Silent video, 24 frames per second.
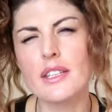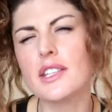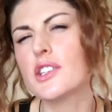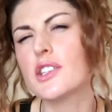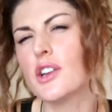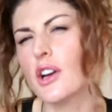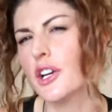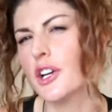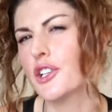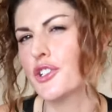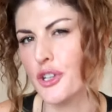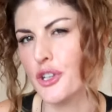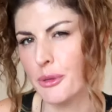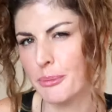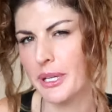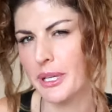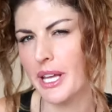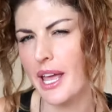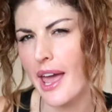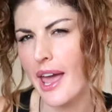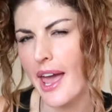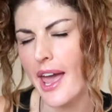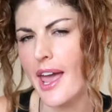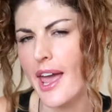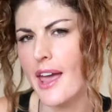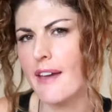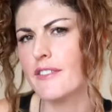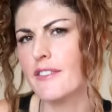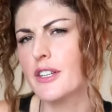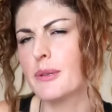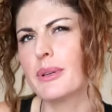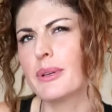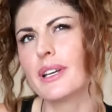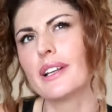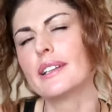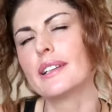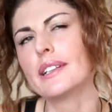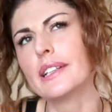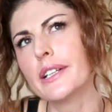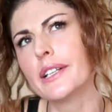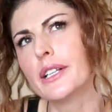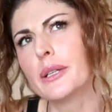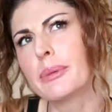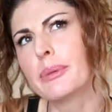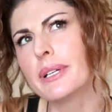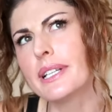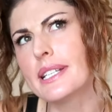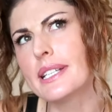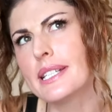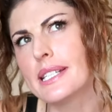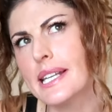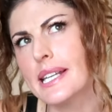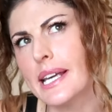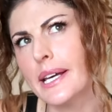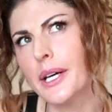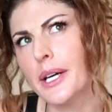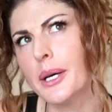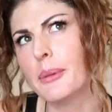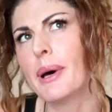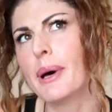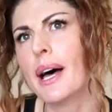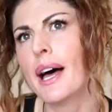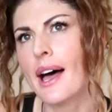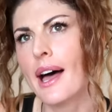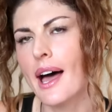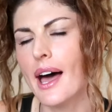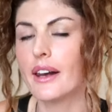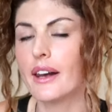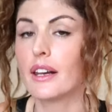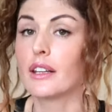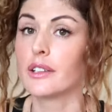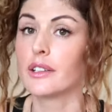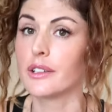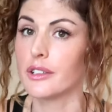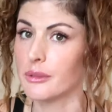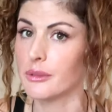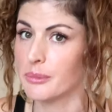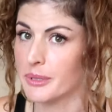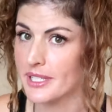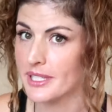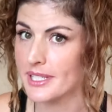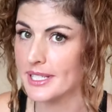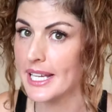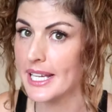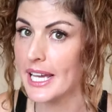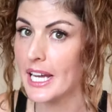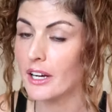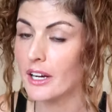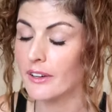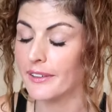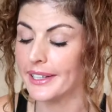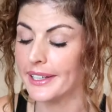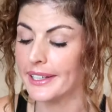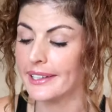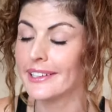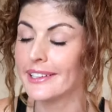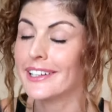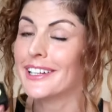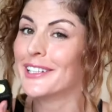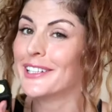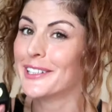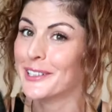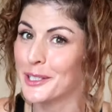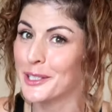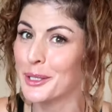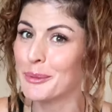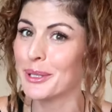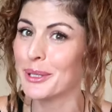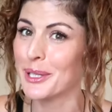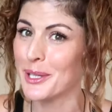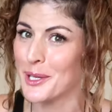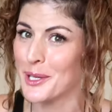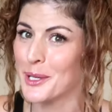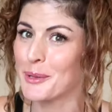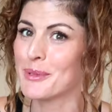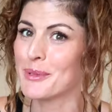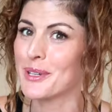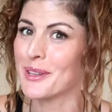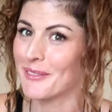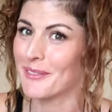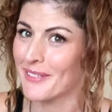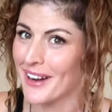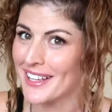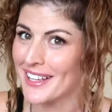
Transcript: this dark trippy cave to be a little bit dim and a little bit scary. LumaCube to the